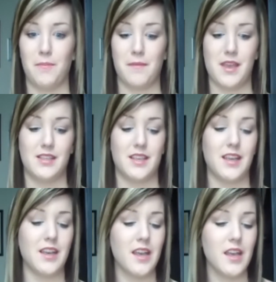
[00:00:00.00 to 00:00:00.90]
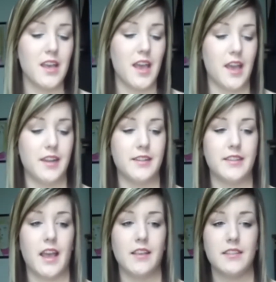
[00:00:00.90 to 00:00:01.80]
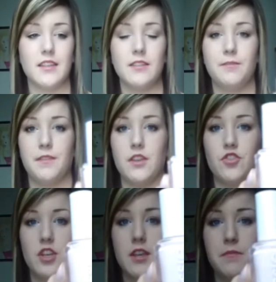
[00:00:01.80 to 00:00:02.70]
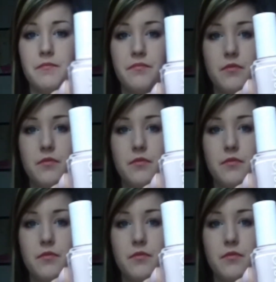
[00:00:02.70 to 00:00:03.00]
amazing. And it's Essie's Fiji.